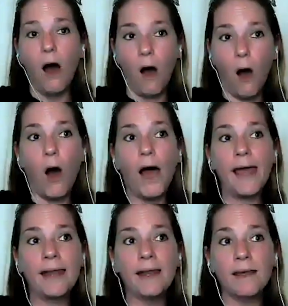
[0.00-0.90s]

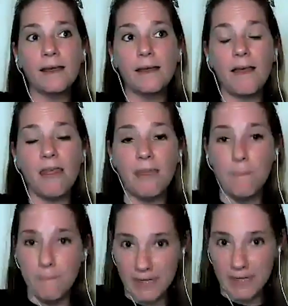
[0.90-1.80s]
on the
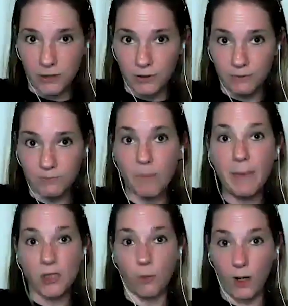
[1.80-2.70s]
mental, the
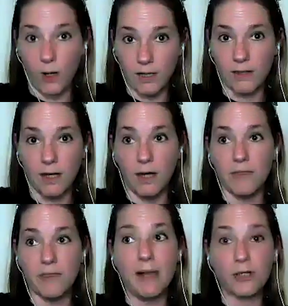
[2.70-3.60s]
mental work, the,
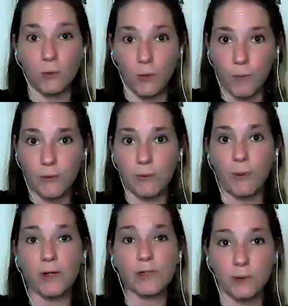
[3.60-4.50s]
the mental growth, the
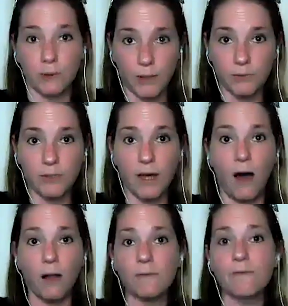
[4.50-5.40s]
personal growth,
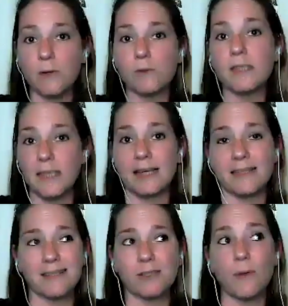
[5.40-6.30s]
all of those things.
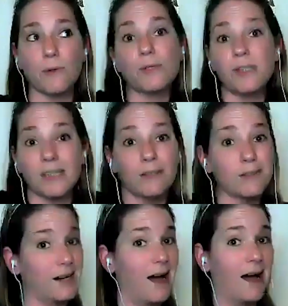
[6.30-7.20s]
So those are skills
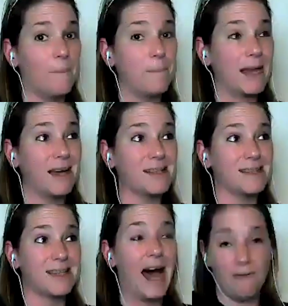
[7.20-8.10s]
that, because
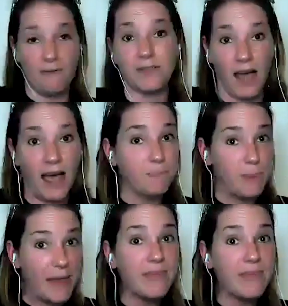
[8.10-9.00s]
I've, I've
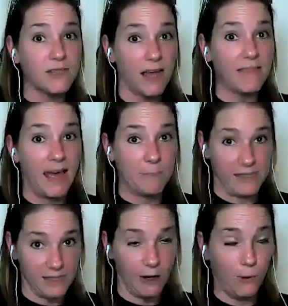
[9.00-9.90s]
been there, I've done that
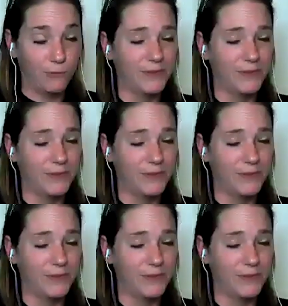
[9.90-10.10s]
myself.